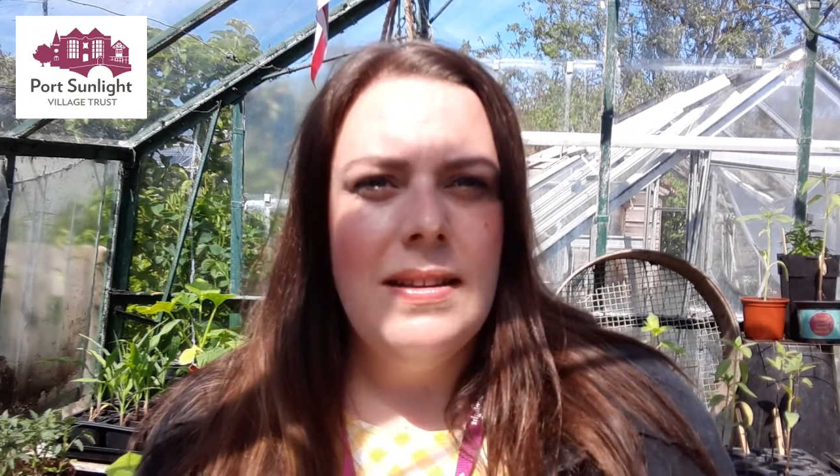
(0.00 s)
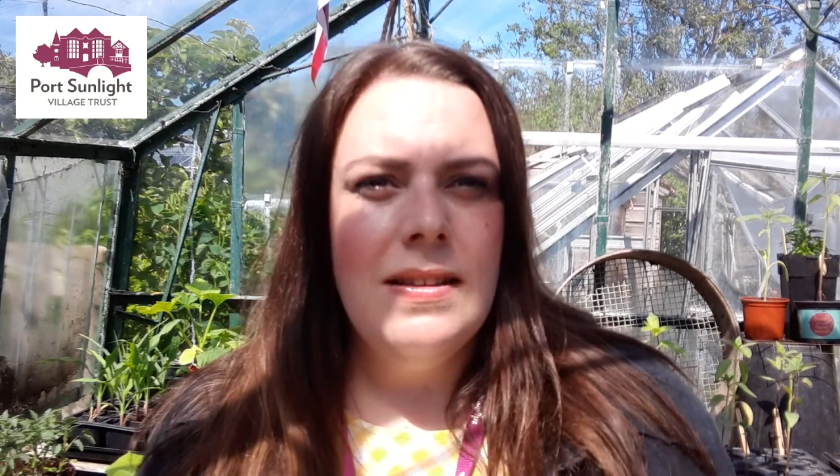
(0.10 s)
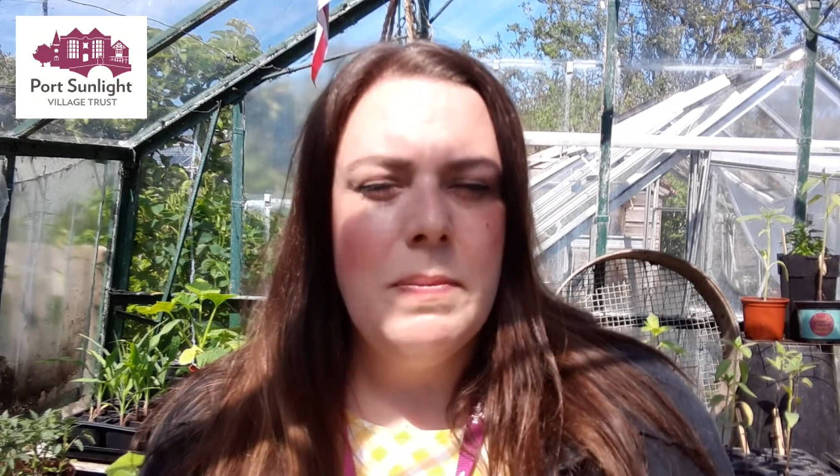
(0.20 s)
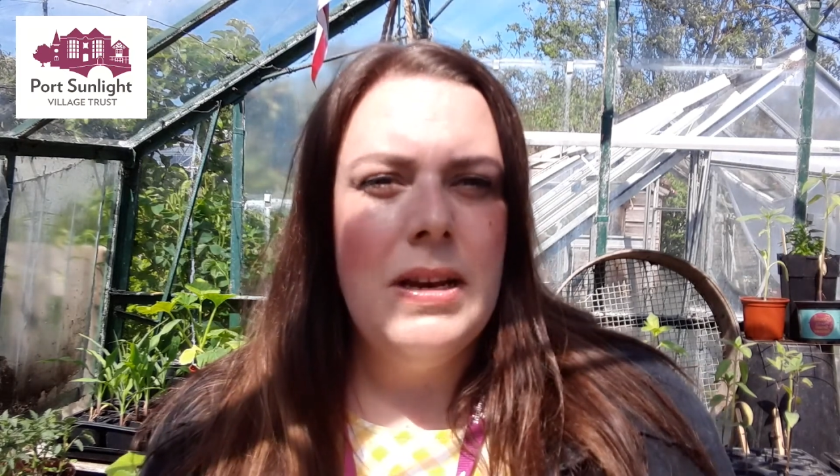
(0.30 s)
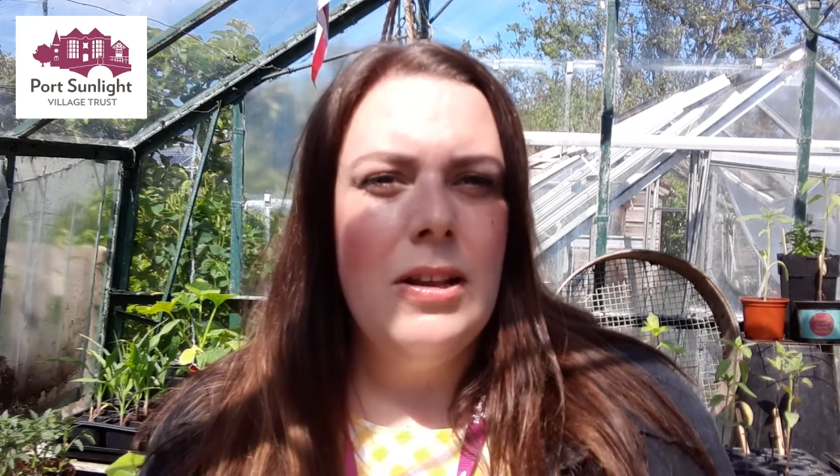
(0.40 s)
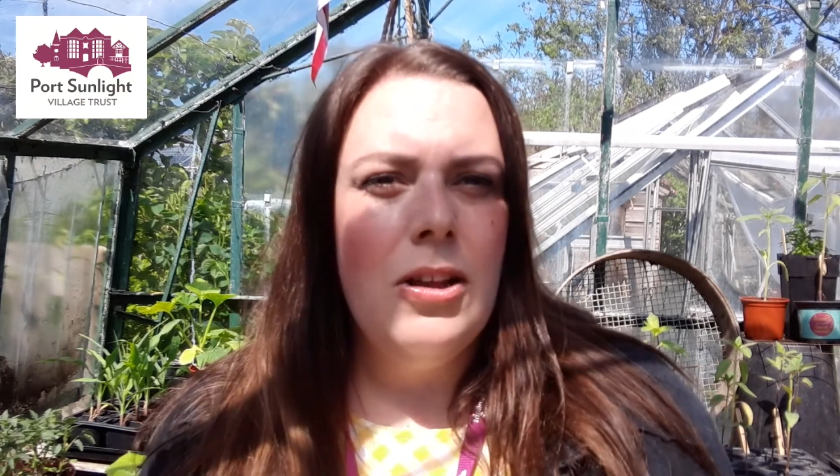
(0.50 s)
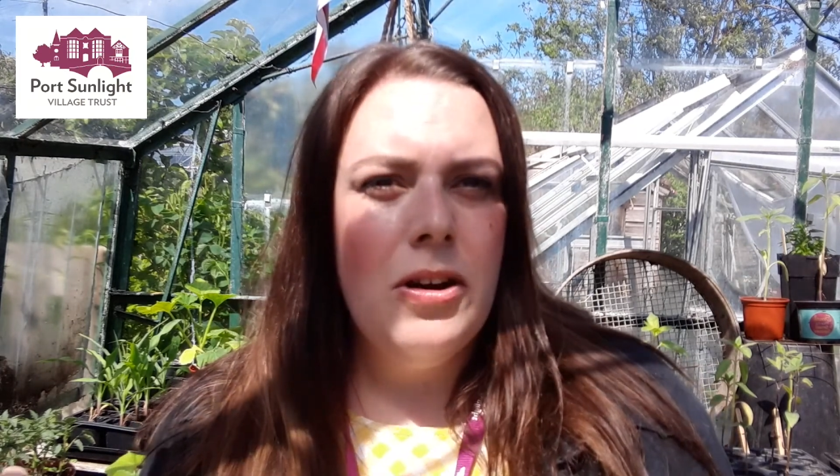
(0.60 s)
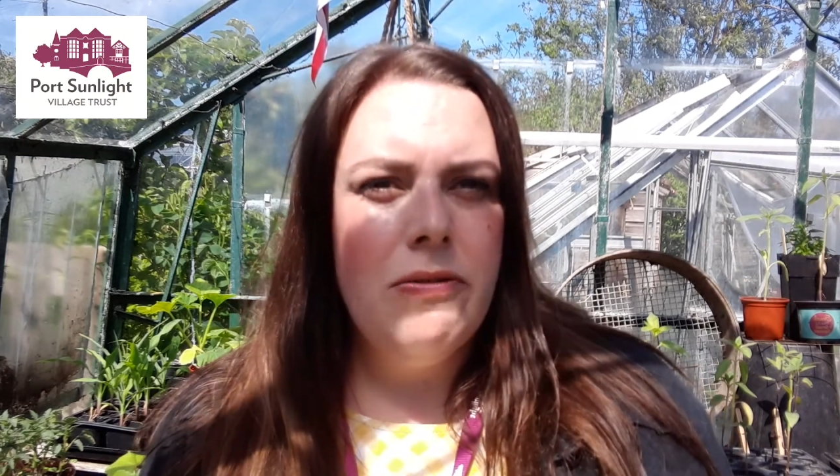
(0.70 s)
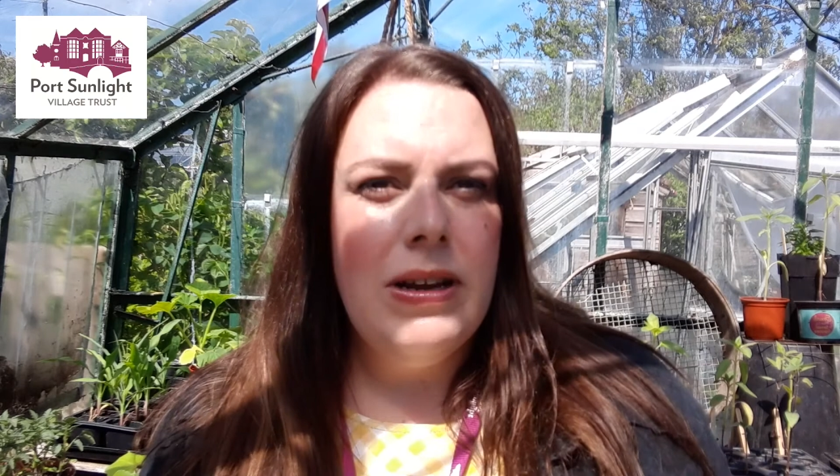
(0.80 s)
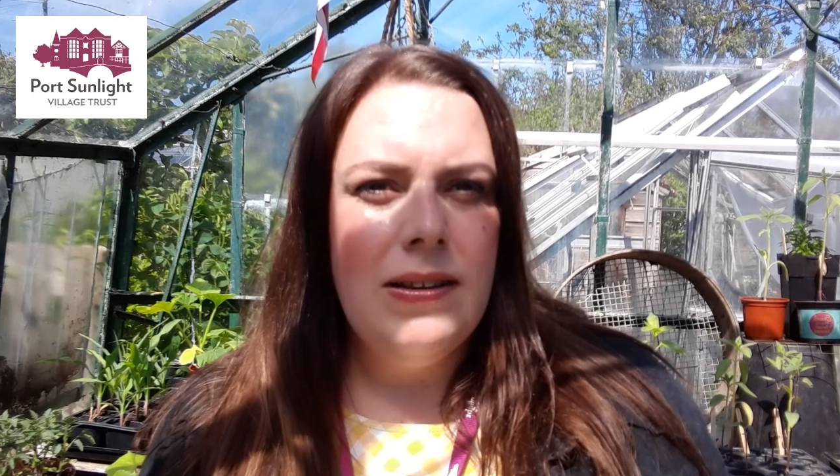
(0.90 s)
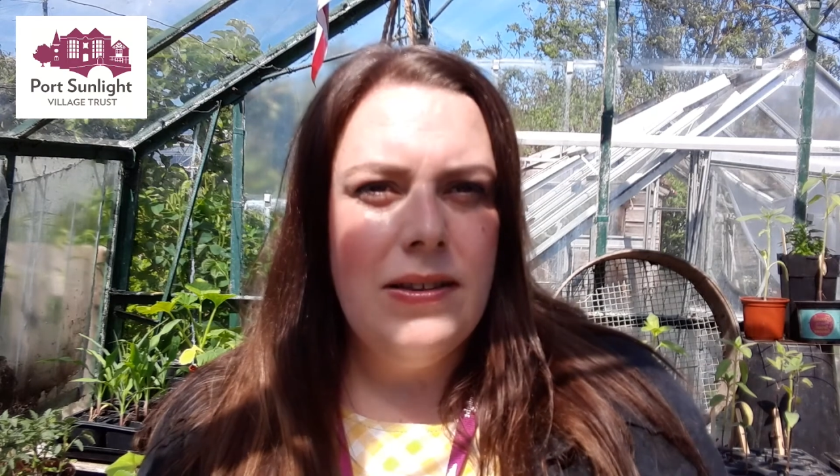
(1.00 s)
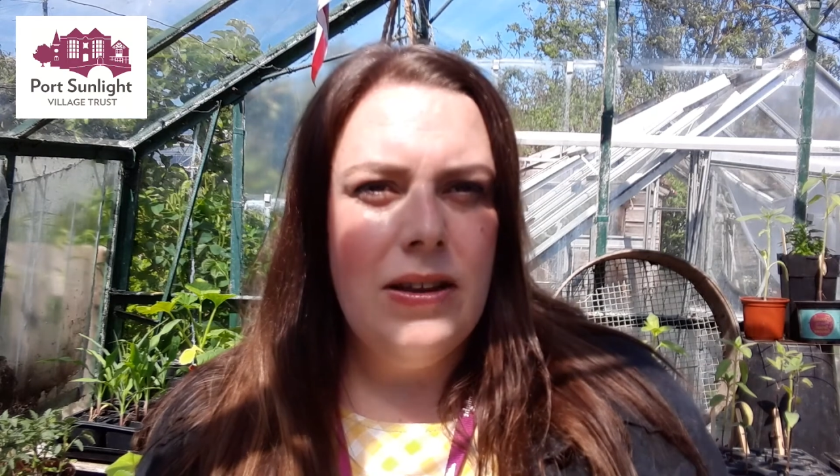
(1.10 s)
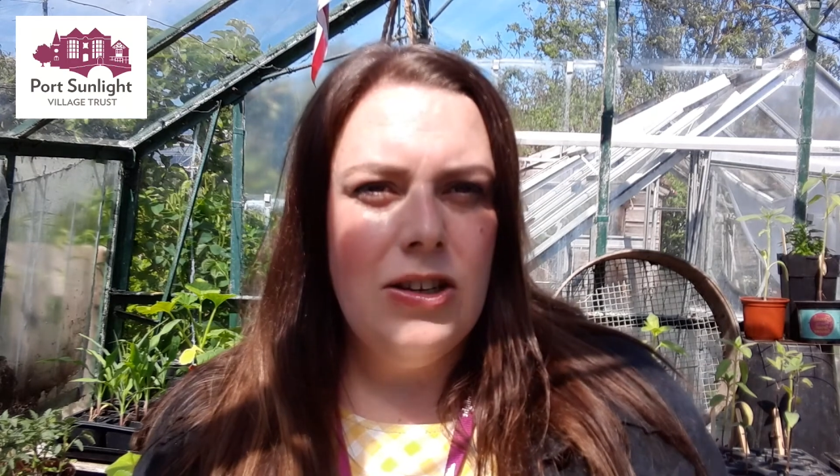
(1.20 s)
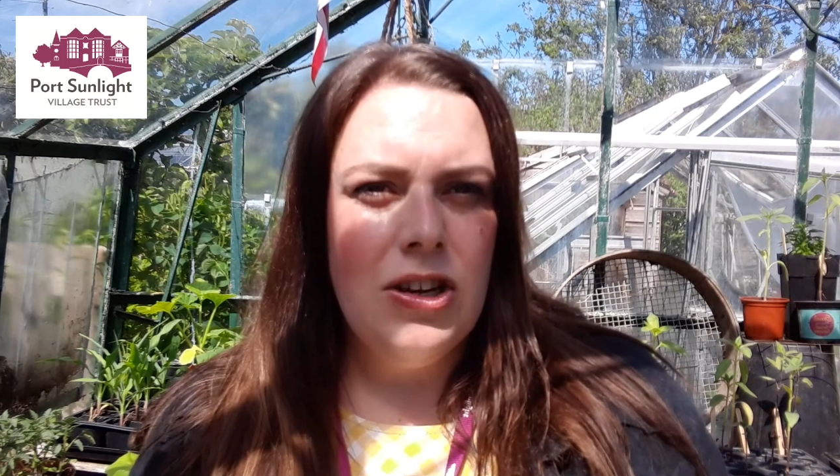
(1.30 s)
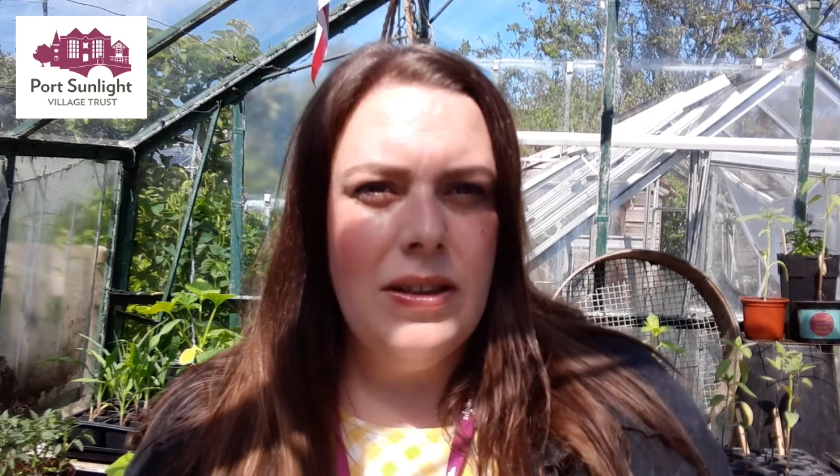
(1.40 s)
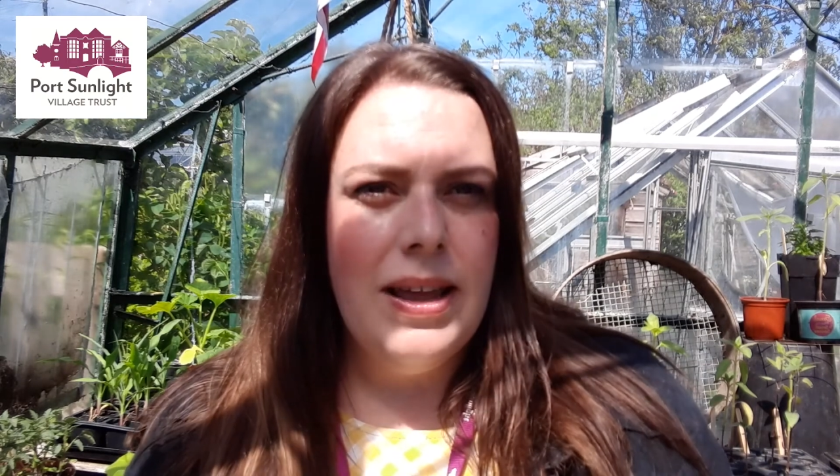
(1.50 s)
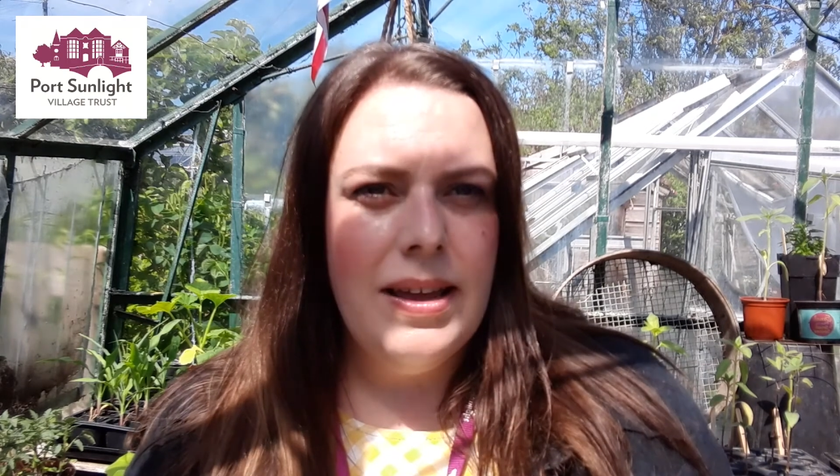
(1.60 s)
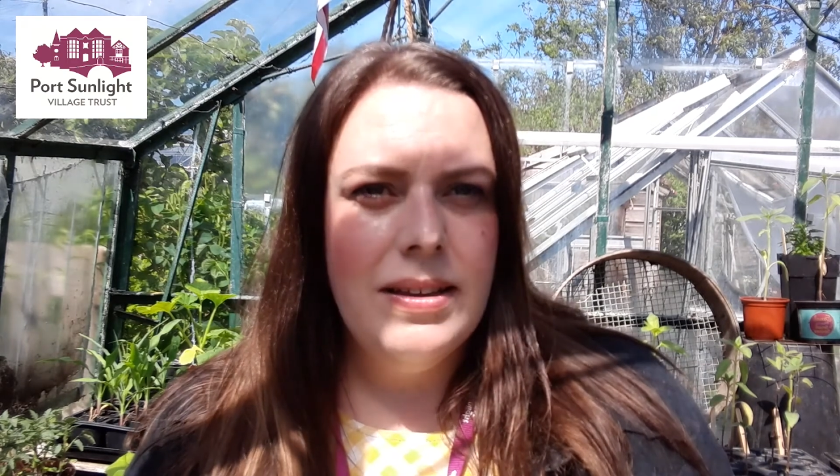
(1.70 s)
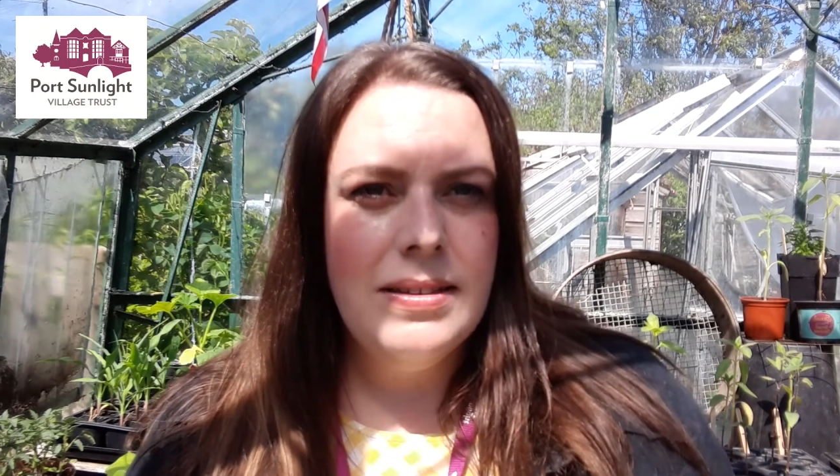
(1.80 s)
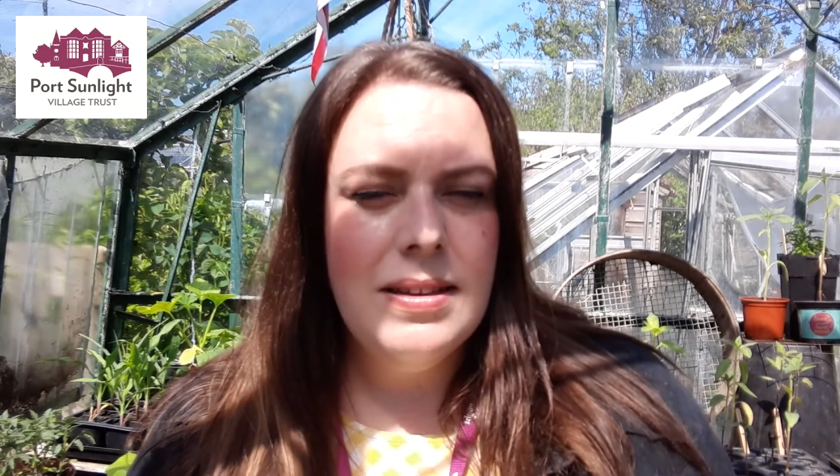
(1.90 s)
There's been a lot of research on
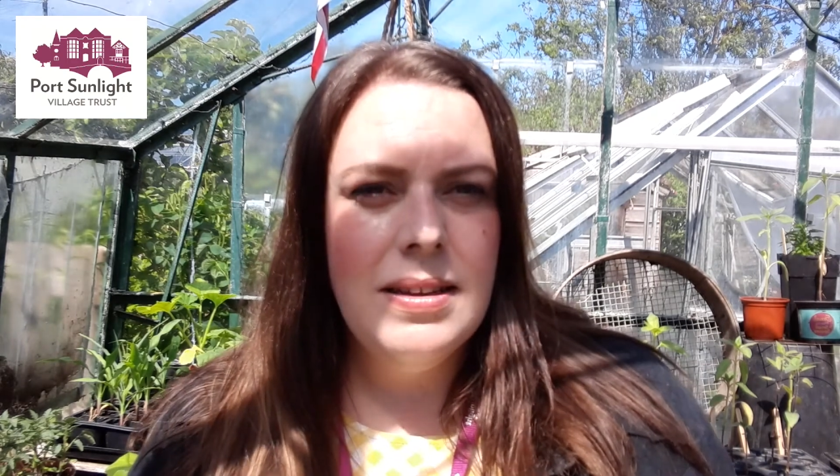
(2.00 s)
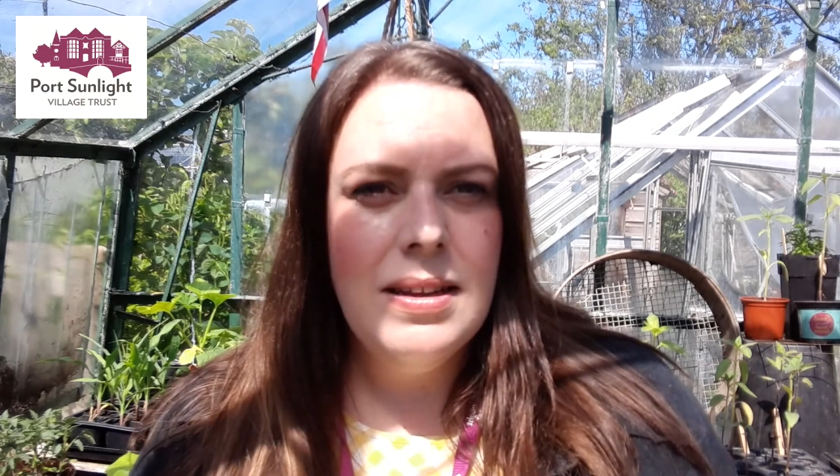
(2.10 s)
that.